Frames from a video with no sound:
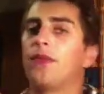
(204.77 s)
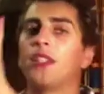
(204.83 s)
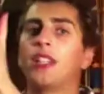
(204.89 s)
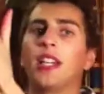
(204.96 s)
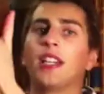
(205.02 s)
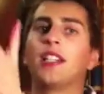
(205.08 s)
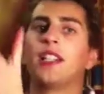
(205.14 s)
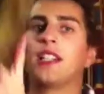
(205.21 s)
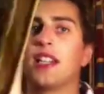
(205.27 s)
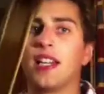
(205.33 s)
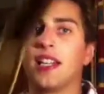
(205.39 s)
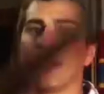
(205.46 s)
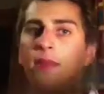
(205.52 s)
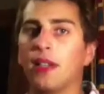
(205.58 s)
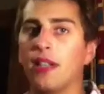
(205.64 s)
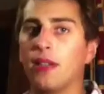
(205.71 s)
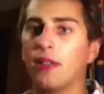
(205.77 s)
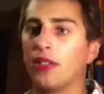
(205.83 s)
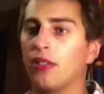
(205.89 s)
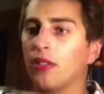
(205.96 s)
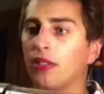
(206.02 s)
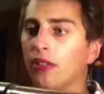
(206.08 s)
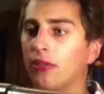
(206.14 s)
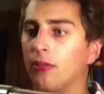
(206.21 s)
he had his SMLE, which
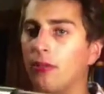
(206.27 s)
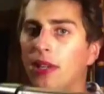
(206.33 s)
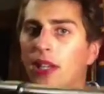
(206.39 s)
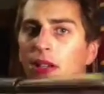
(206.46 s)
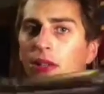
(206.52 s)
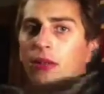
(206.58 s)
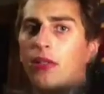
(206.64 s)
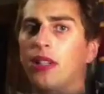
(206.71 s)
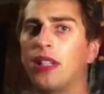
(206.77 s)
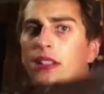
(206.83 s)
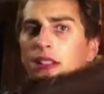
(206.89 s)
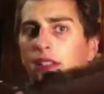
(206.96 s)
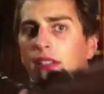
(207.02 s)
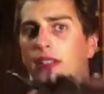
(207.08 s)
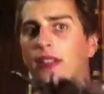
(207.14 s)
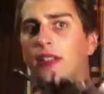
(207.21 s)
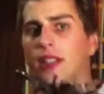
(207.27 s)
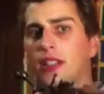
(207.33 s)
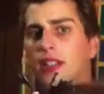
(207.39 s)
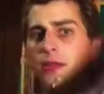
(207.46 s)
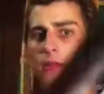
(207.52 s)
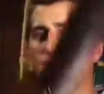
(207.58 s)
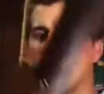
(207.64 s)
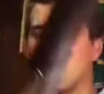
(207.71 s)
you're familiar with. This
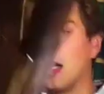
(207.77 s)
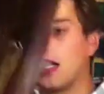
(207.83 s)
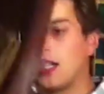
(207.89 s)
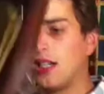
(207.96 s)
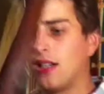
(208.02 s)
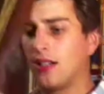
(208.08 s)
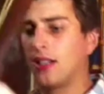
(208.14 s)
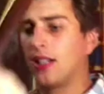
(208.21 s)
is mine,